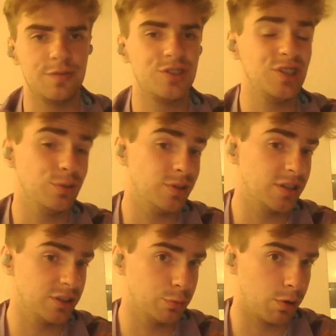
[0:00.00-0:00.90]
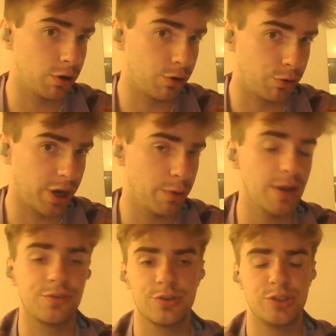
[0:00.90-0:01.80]
c2 doesn't work, rook
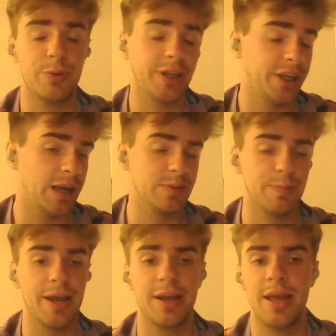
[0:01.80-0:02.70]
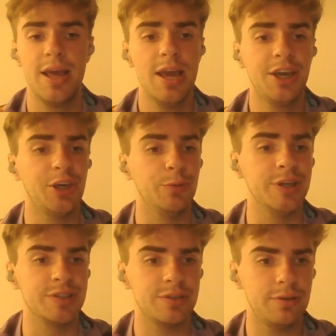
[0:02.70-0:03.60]
a1, rook c1, he comes back, he
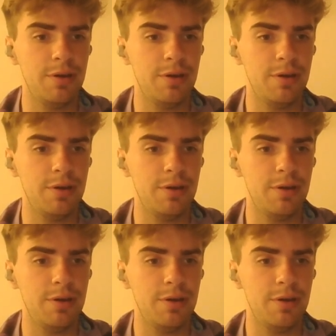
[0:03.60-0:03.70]
wins.